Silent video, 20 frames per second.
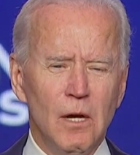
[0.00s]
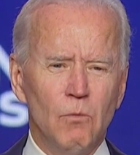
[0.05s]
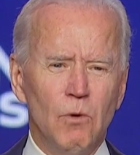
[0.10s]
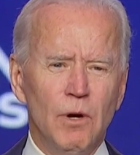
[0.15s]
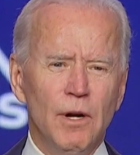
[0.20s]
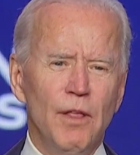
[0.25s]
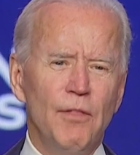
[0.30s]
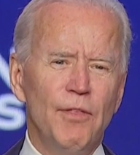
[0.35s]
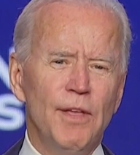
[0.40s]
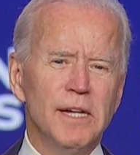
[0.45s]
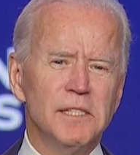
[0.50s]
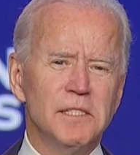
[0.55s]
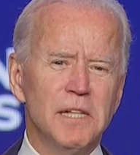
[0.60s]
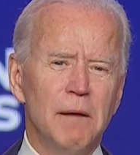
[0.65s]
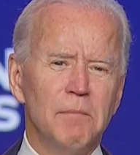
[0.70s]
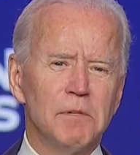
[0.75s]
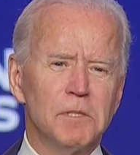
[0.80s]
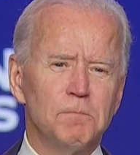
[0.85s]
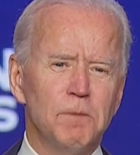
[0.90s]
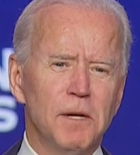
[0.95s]
One of the things
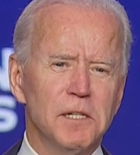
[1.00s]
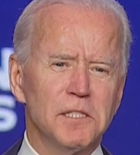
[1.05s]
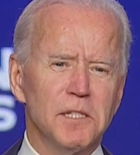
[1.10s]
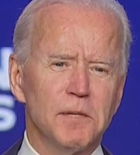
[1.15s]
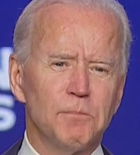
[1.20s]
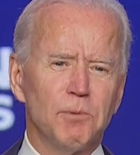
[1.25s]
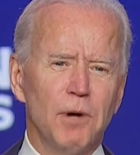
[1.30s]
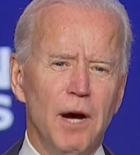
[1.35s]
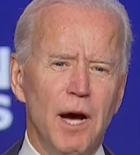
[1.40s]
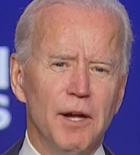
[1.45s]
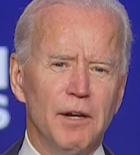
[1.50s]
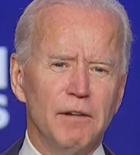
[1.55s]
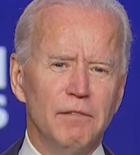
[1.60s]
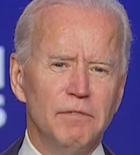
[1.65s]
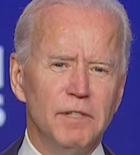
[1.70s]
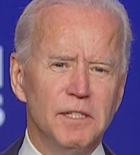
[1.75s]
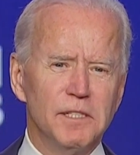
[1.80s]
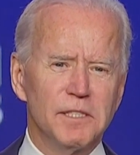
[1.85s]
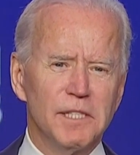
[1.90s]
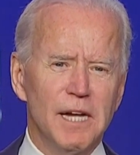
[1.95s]
I'm especially proud
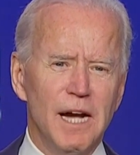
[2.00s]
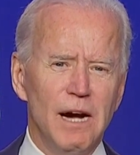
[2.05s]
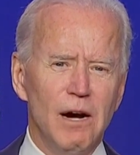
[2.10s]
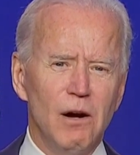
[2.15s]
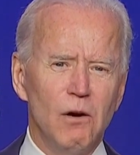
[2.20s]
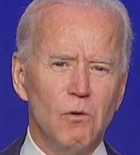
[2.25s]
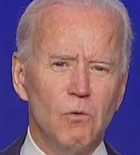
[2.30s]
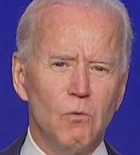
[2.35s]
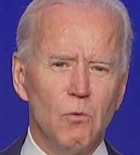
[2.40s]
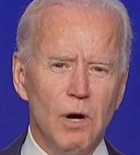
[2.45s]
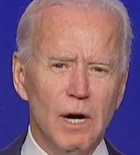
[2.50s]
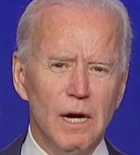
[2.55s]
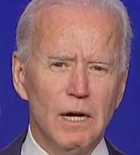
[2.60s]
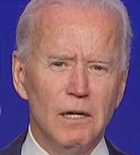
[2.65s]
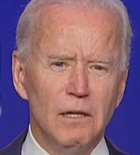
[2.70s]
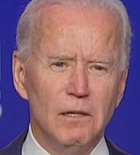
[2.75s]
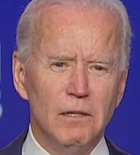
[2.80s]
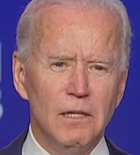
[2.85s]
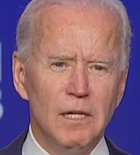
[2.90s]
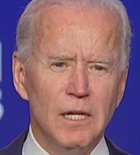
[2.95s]
of is how
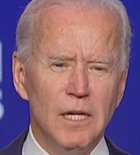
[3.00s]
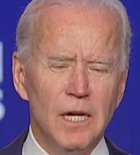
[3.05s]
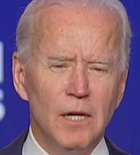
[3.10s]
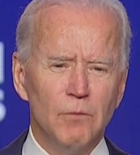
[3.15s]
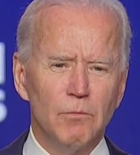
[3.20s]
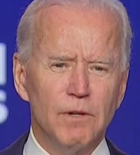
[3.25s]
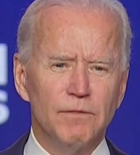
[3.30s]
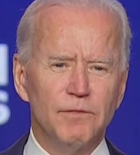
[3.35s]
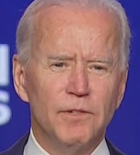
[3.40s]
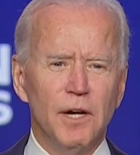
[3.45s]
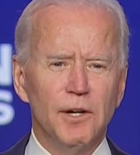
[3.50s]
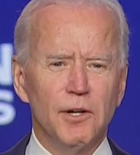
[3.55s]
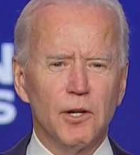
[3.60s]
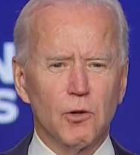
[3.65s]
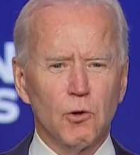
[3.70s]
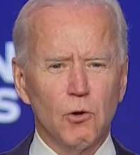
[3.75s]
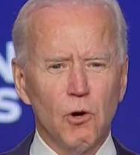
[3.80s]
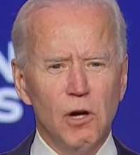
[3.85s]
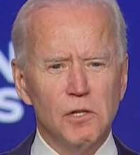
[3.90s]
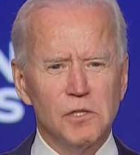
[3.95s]
well we've done
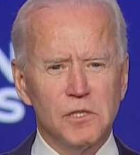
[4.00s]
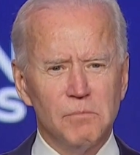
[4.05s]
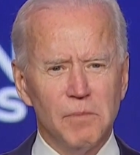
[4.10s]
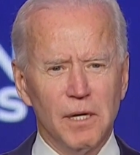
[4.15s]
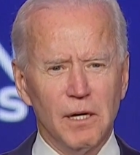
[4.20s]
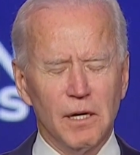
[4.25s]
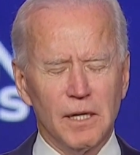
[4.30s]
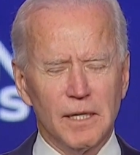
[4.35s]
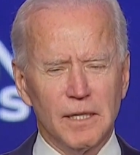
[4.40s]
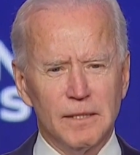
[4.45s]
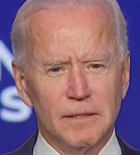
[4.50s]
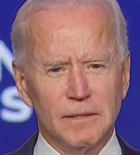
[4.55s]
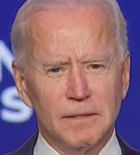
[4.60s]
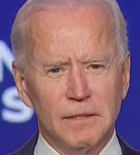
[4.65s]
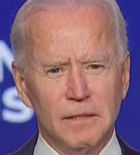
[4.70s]
across America.